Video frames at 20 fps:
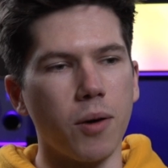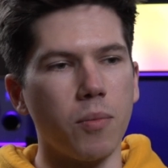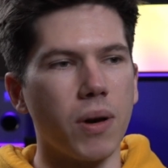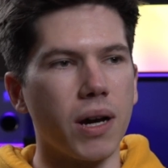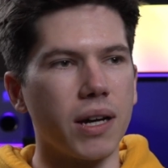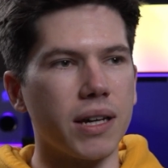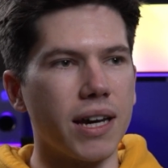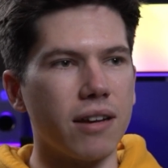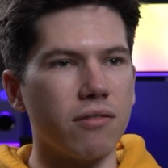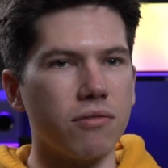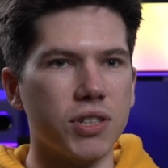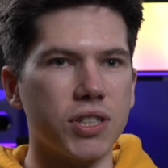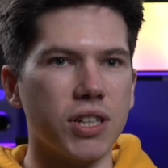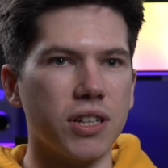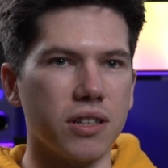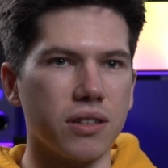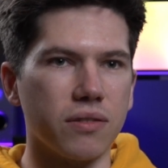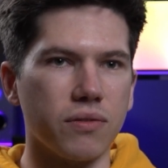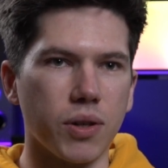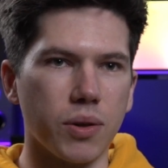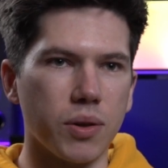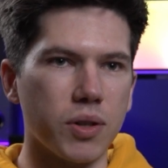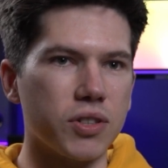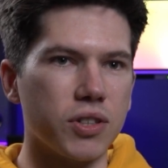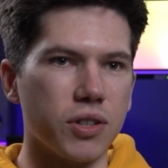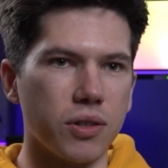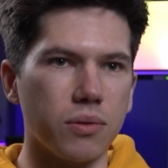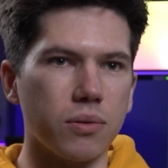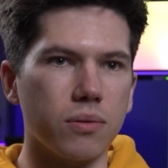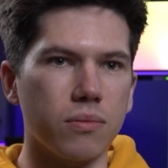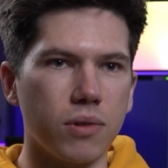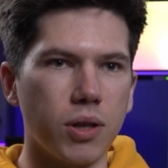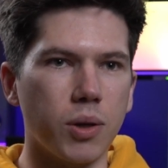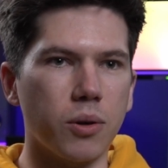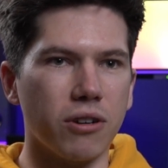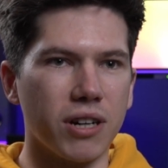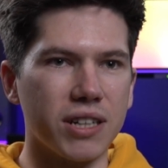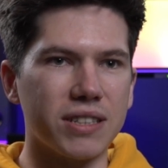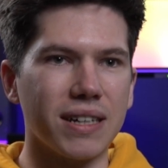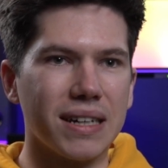I get returning viewers who
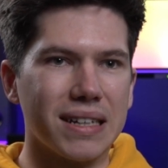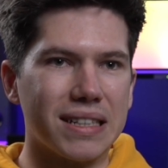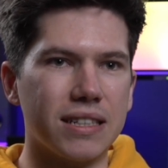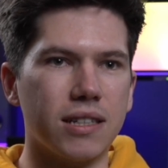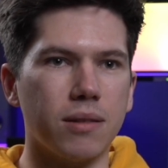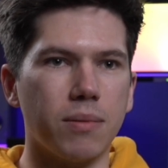are excited